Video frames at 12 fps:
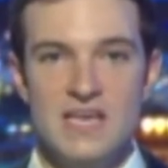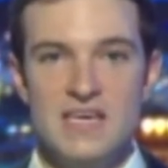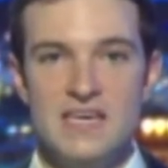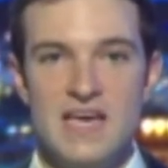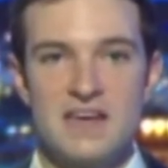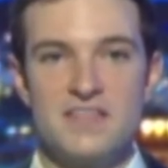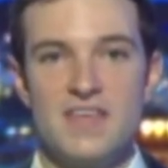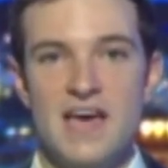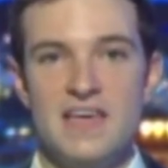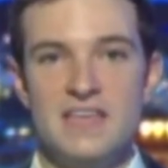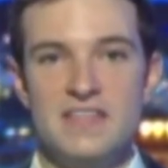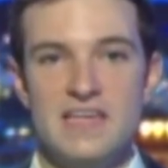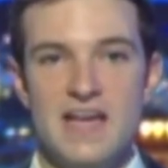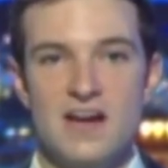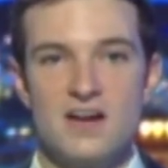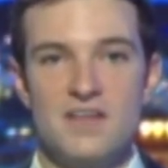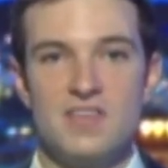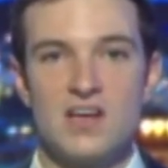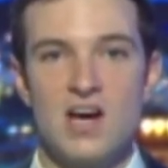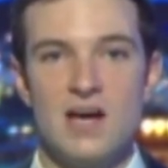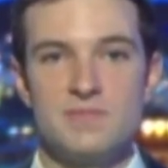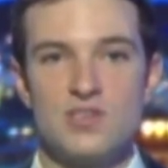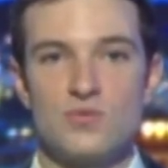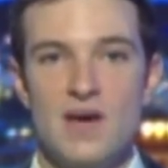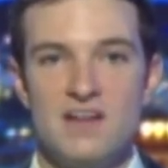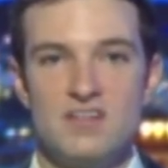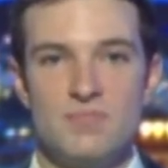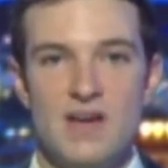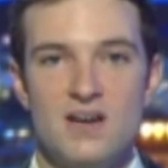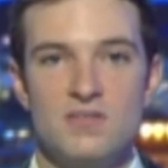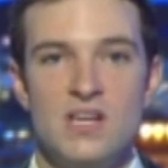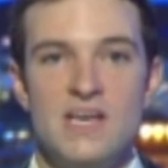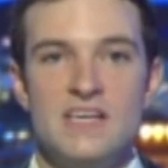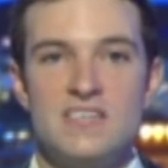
He added that in the era of the Kamsa roundabout,